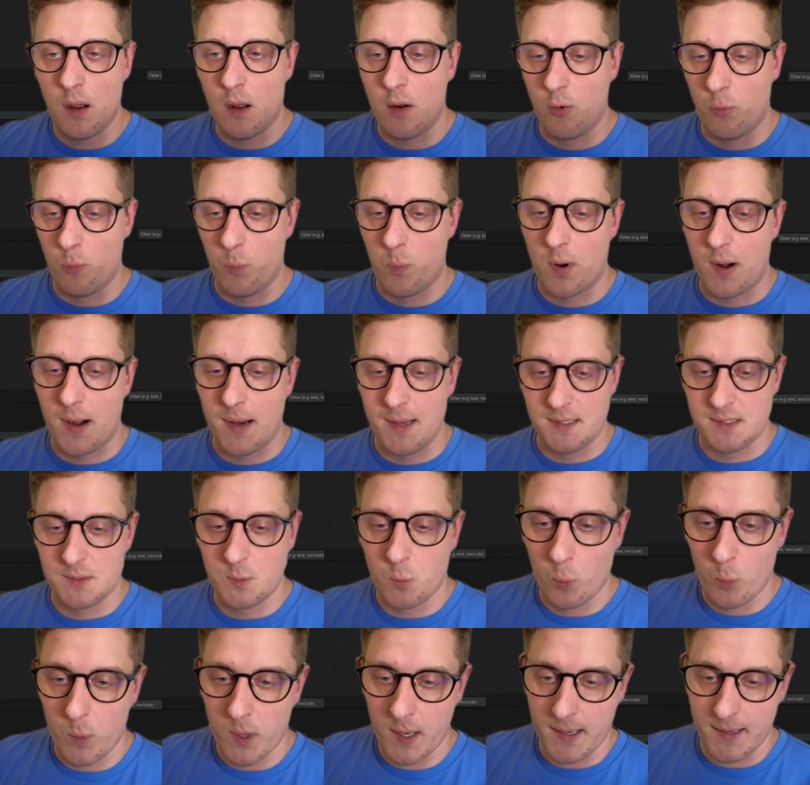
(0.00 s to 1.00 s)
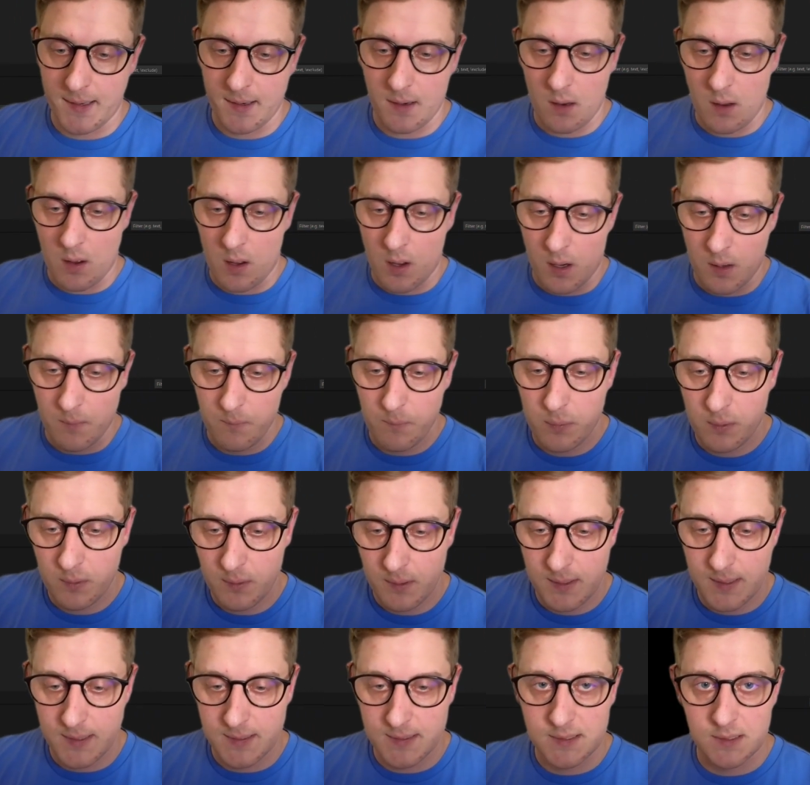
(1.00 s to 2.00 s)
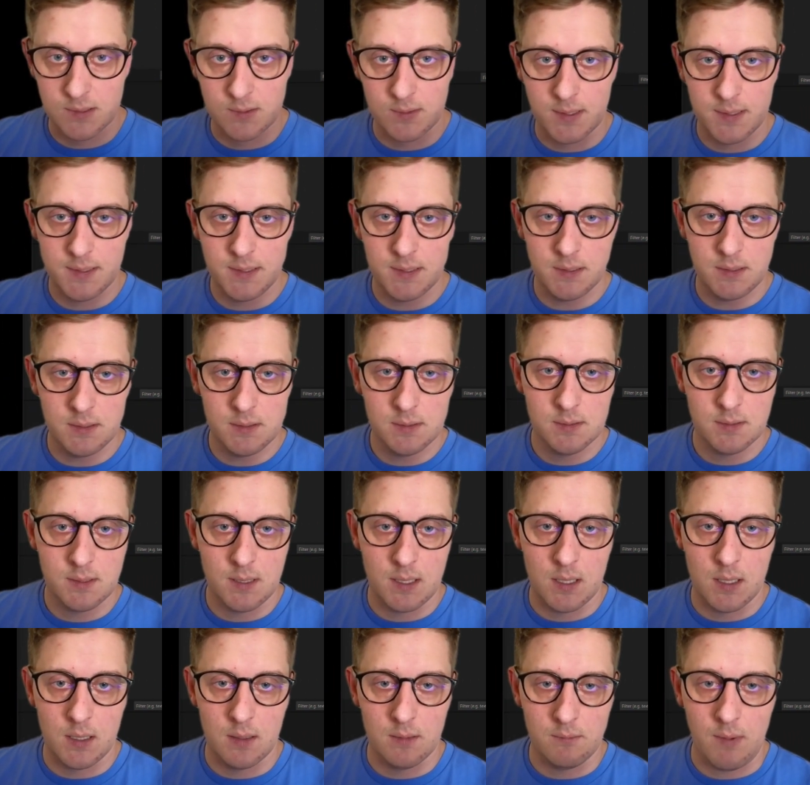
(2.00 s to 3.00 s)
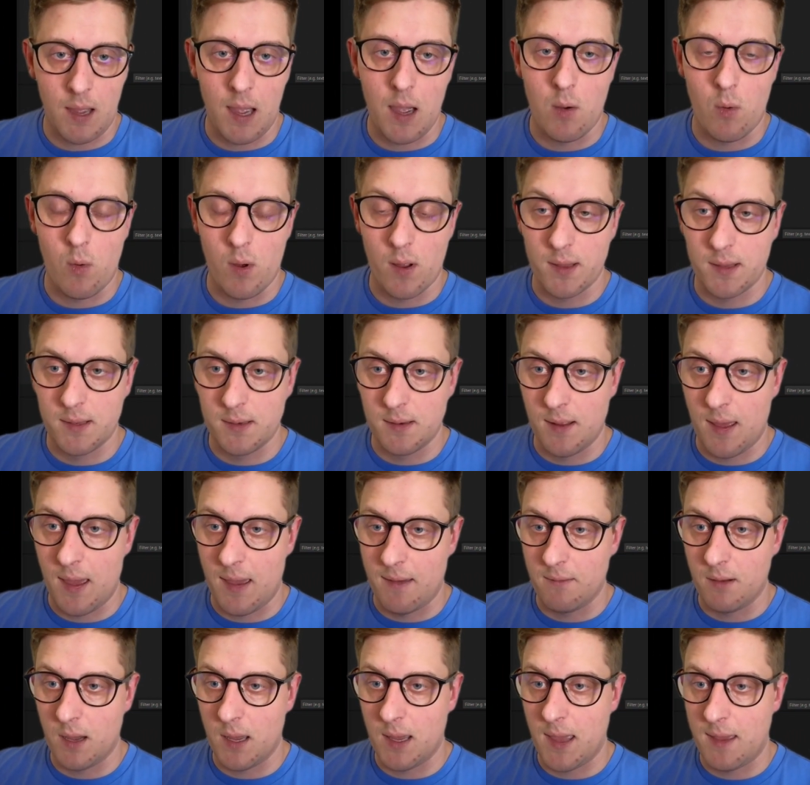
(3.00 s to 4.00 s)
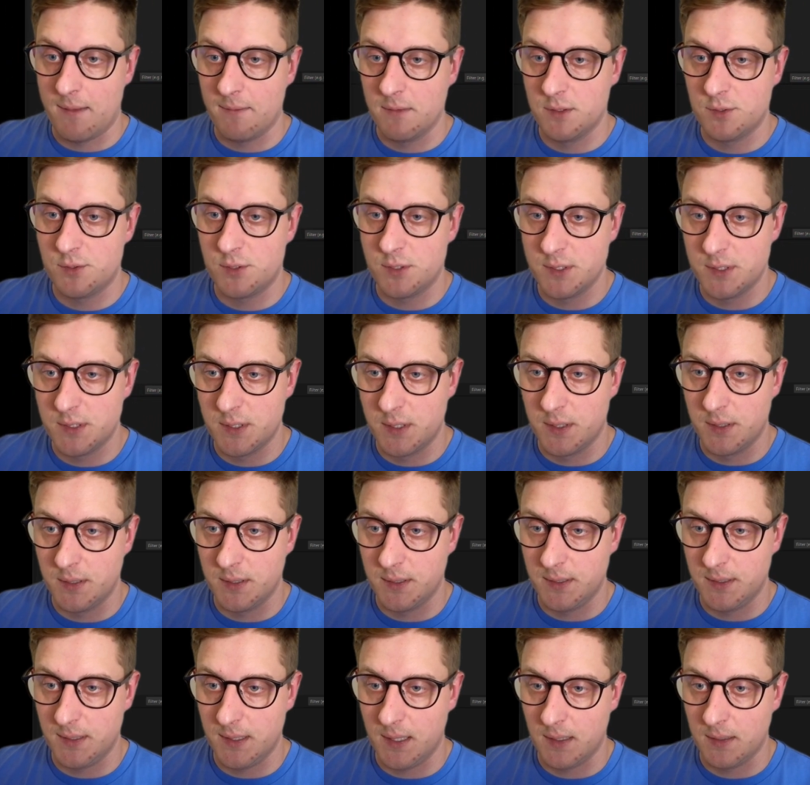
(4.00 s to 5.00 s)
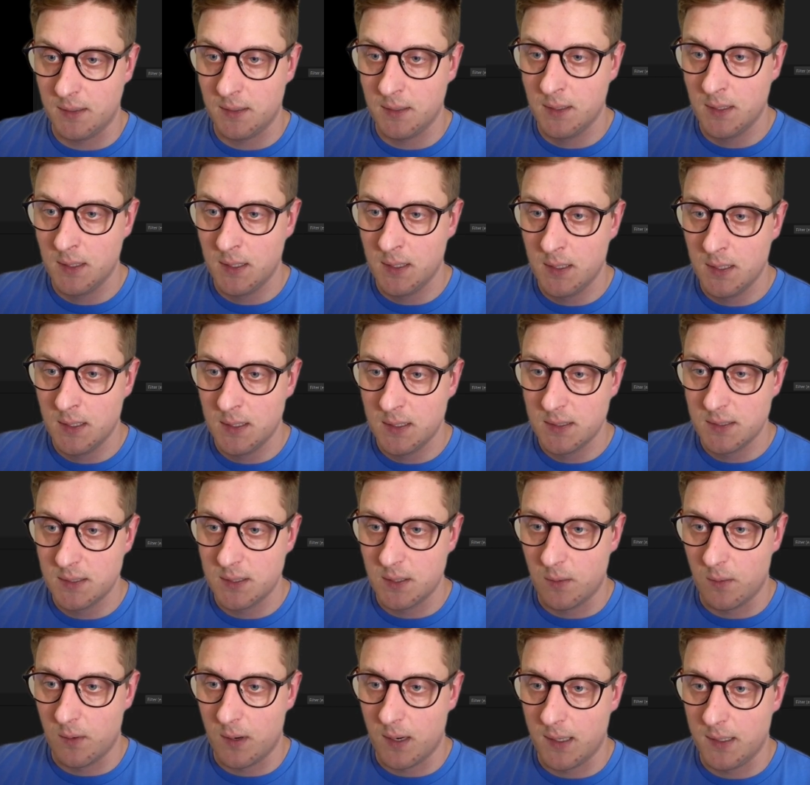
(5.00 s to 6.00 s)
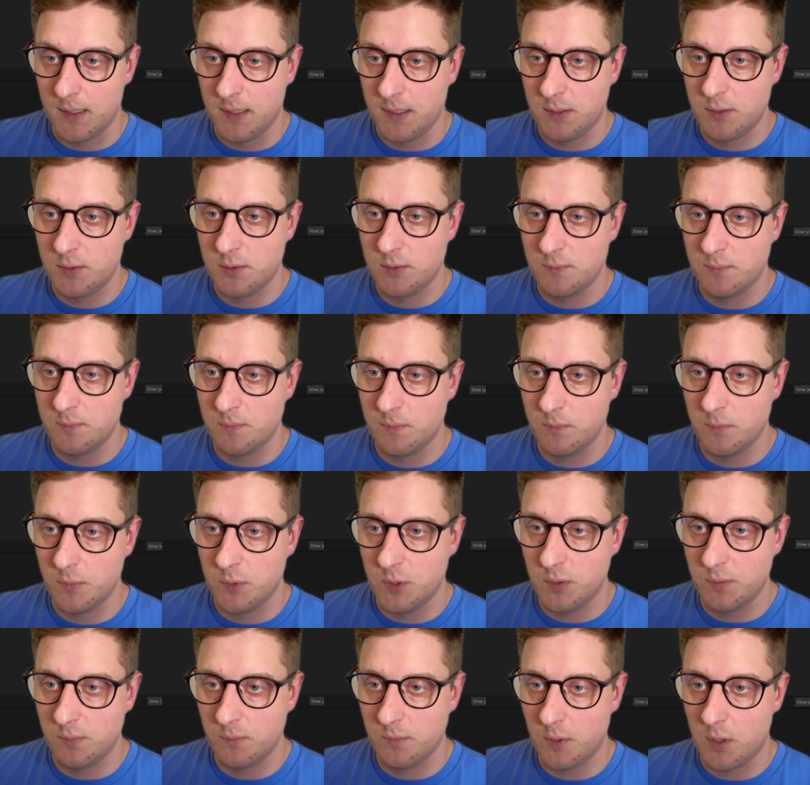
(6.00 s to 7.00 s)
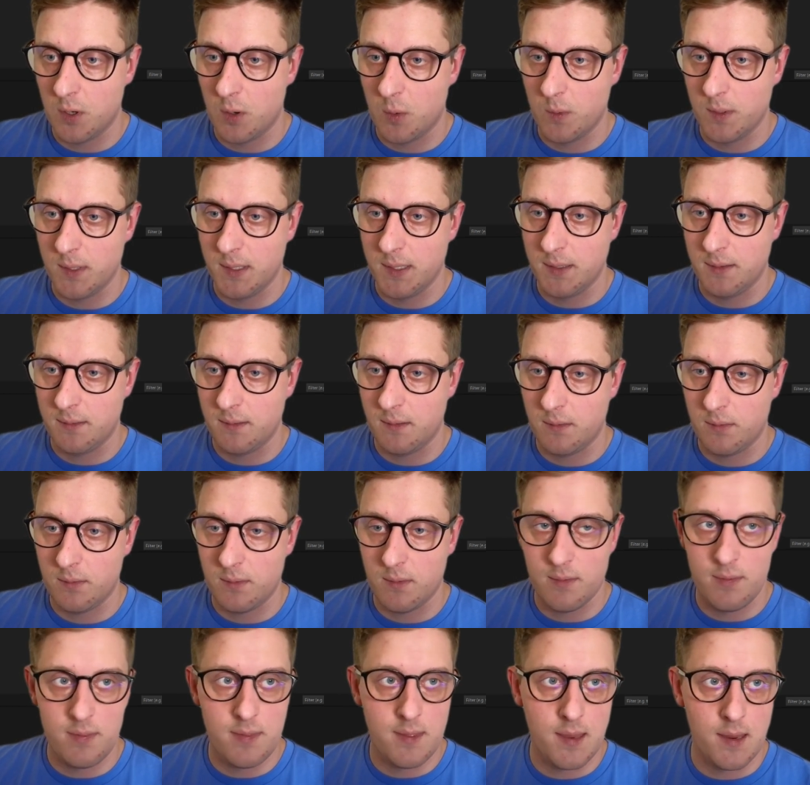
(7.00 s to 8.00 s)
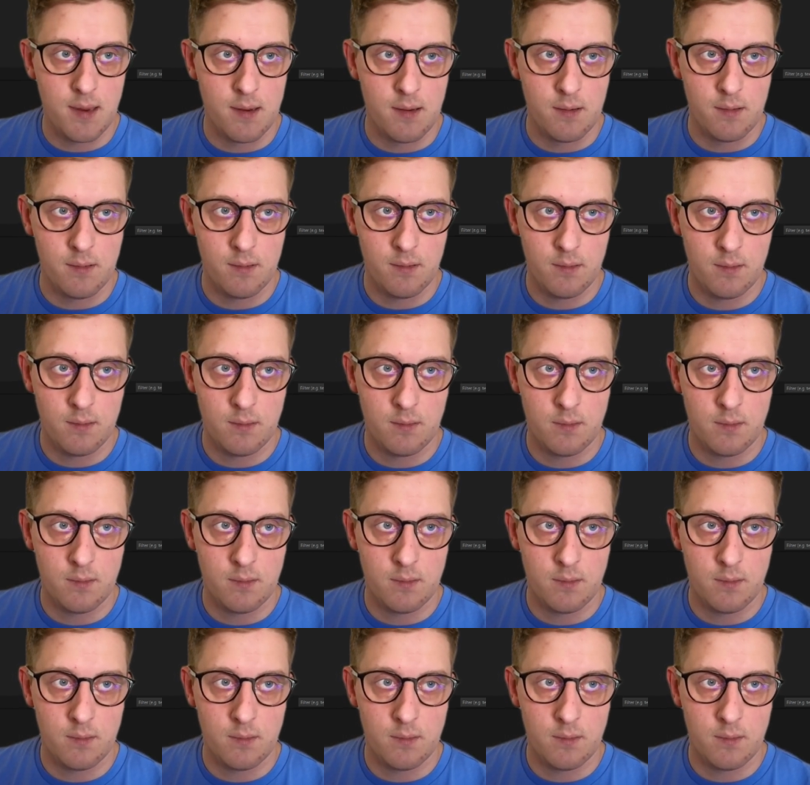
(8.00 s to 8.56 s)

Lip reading: our price went up. Let's look at it. I haven't rendered it yet, so I need to go there